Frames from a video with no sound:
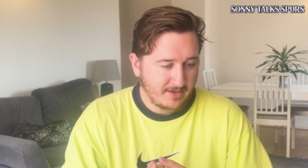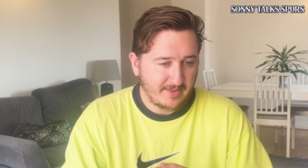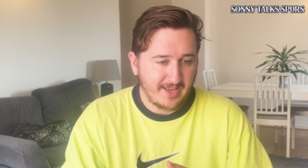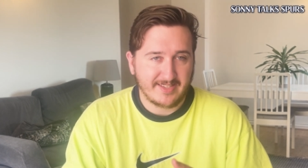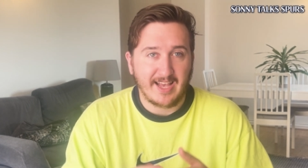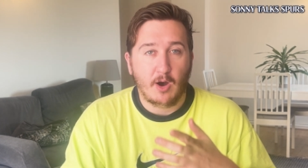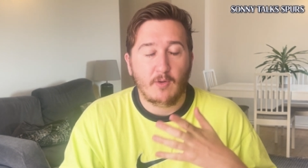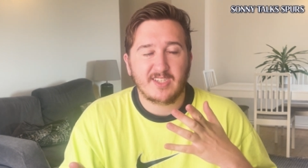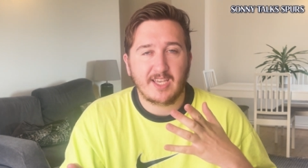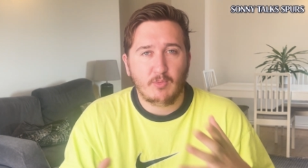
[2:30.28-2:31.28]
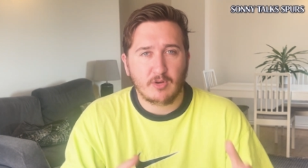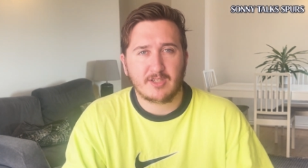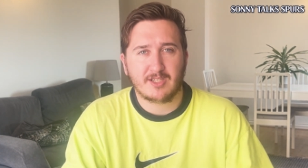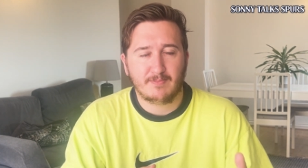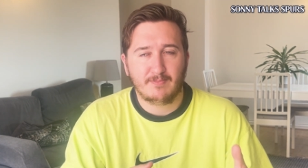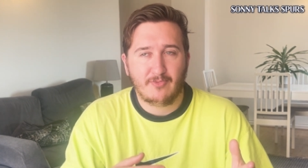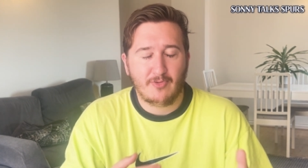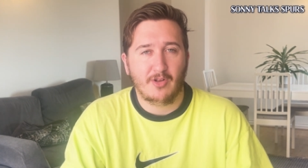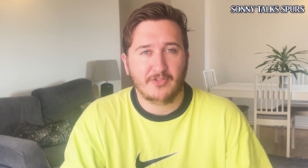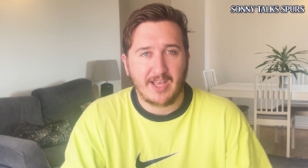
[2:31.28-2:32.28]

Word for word: So there's that. Obviously, he was France